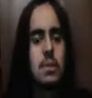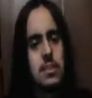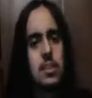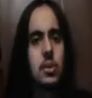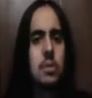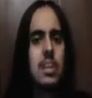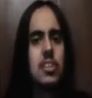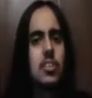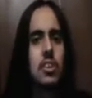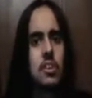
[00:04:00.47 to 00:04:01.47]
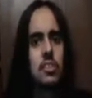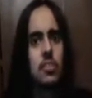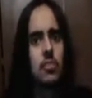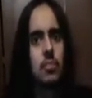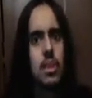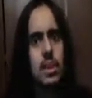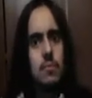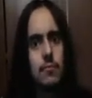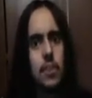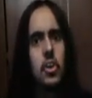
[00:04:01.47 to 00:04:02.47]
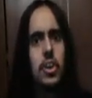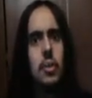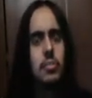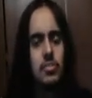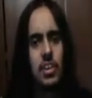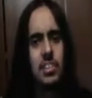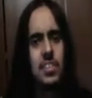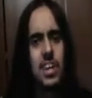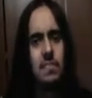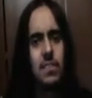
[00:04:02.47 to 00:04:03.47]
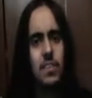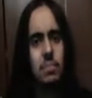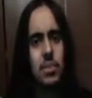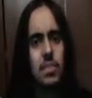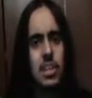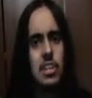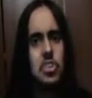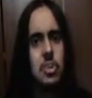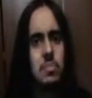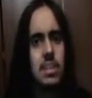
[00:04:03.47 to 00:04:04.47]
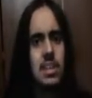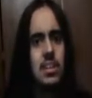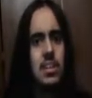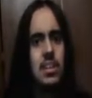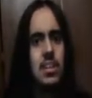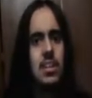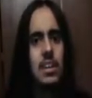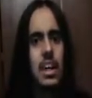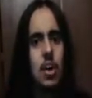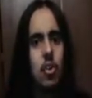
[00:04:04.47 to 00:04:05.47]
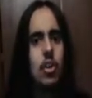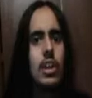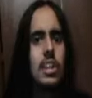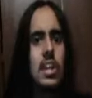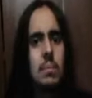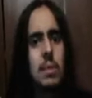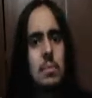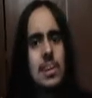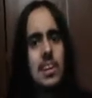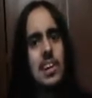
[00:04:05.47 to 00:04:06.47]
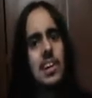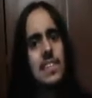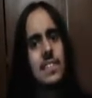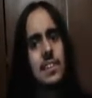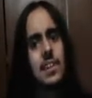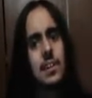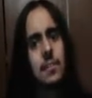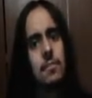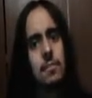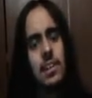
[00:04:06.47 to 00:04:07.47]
it could be either because they're building up the runtime for the movie. It could be, or it could be because of